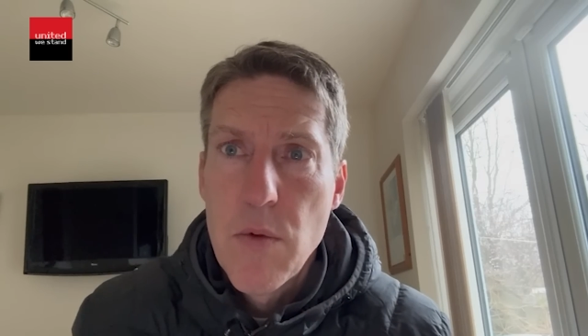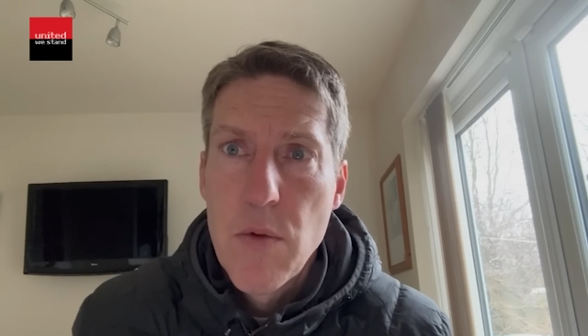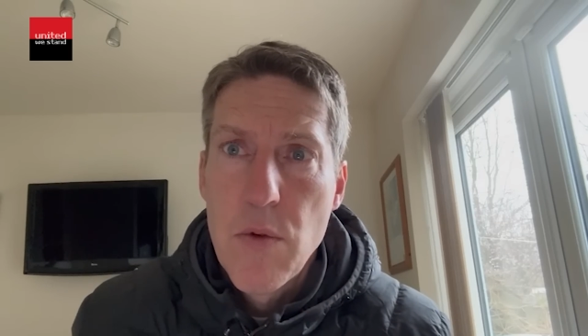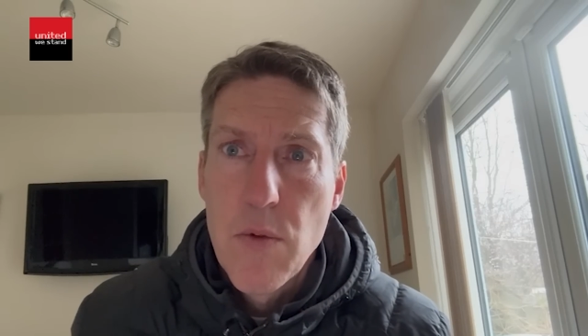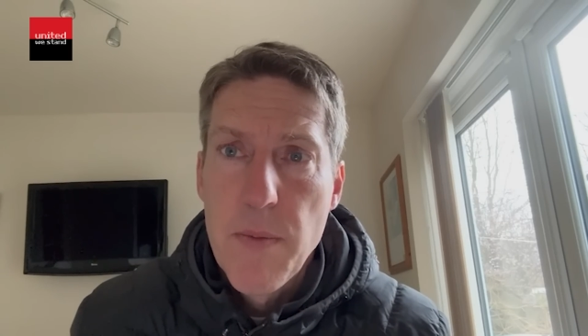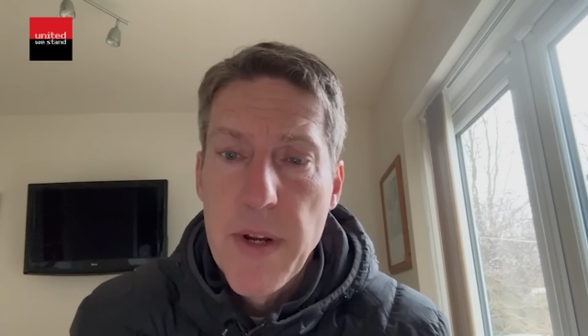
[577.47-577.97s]

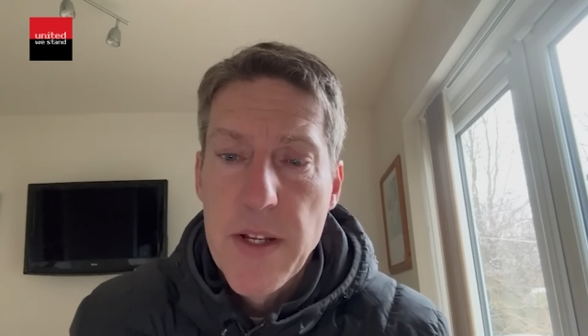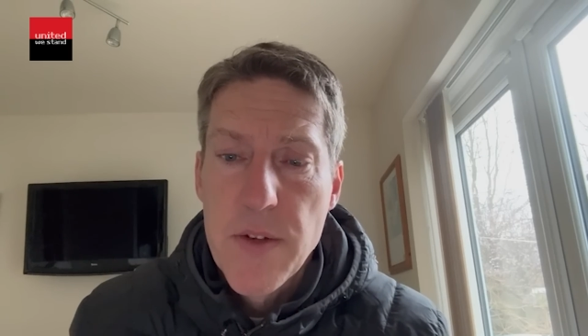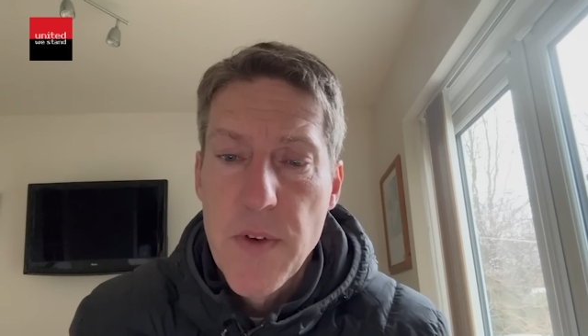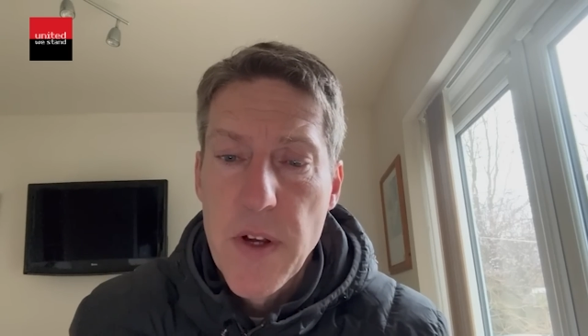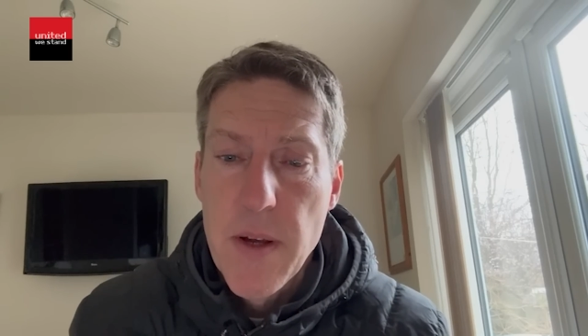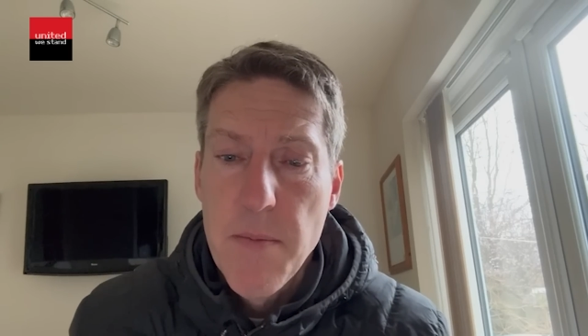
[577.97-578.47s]
Good minutes
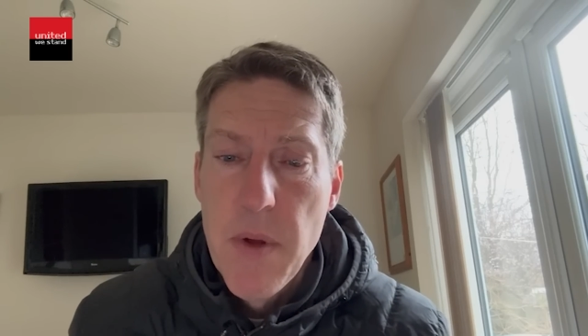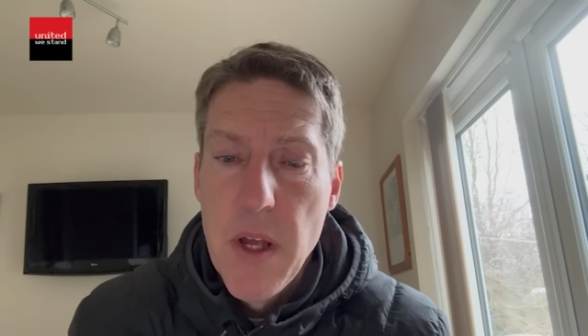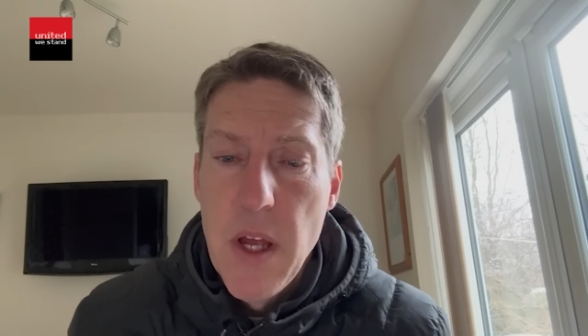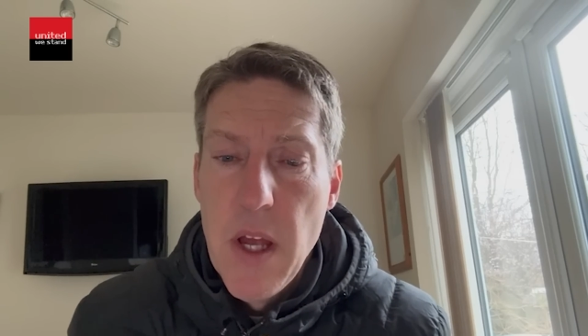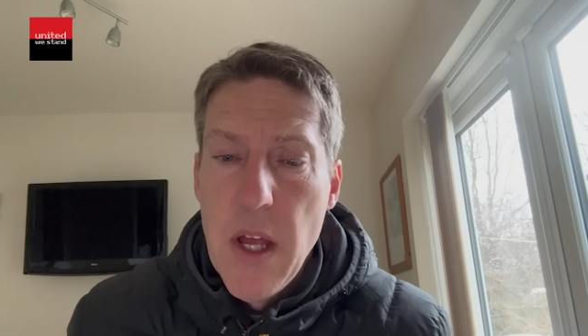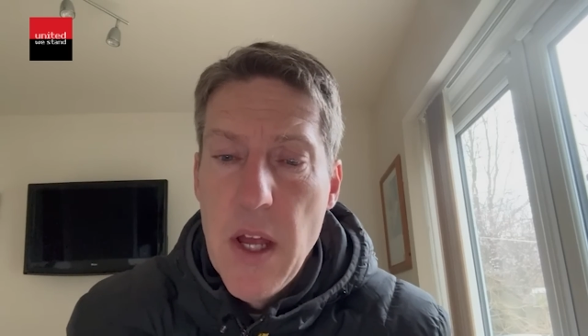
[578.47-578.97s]
for him.
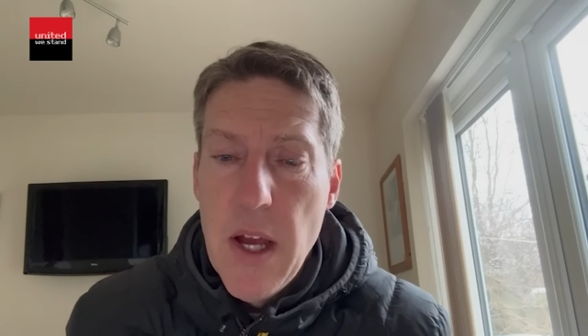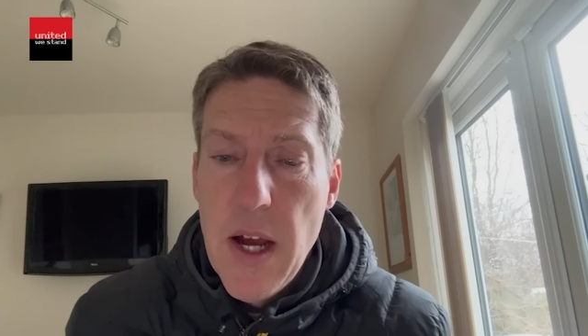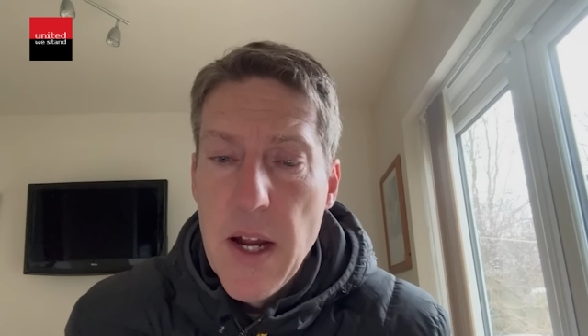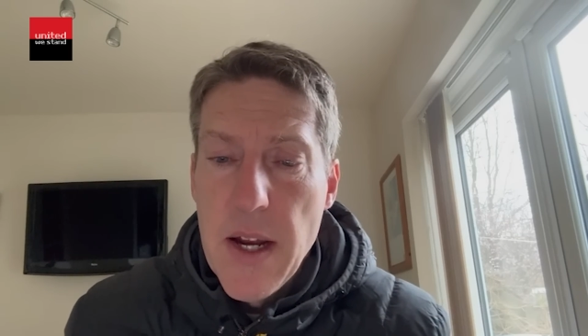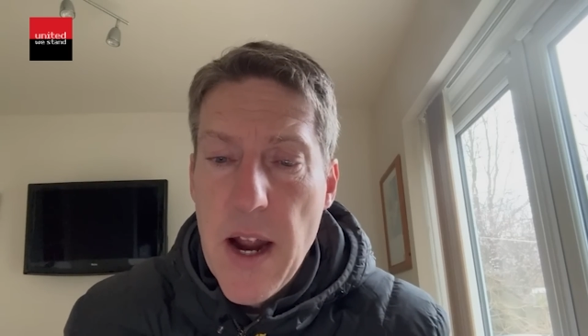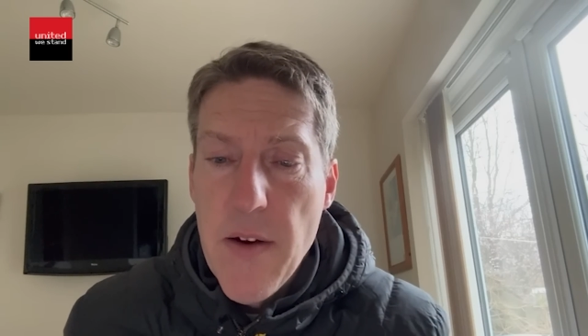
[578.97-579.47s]

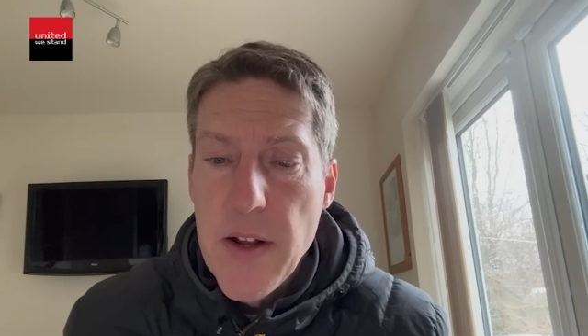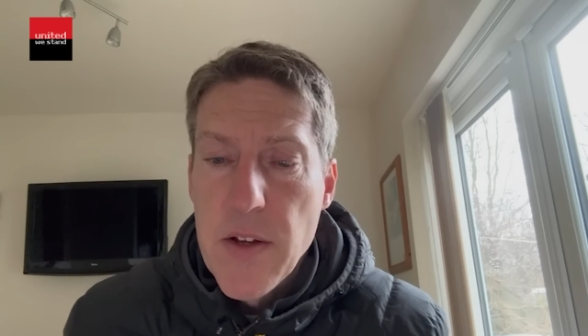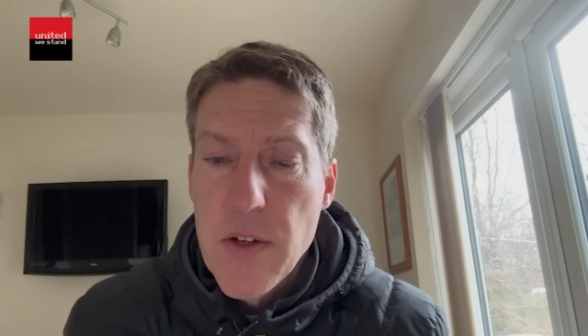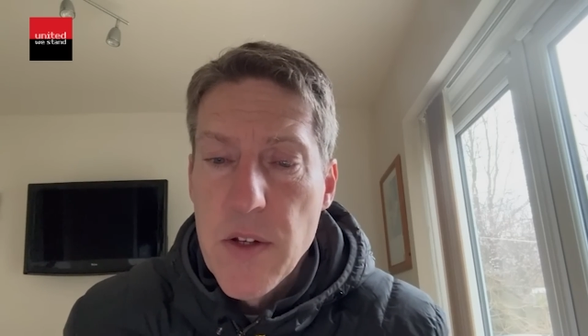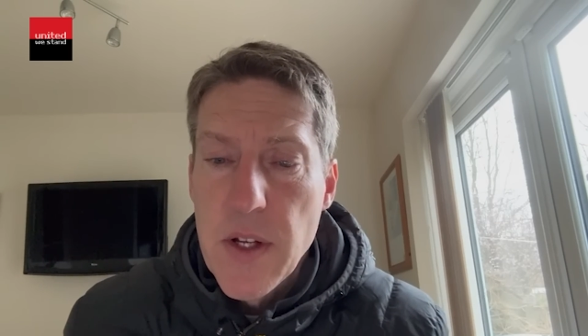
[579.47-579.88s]
And Eriksson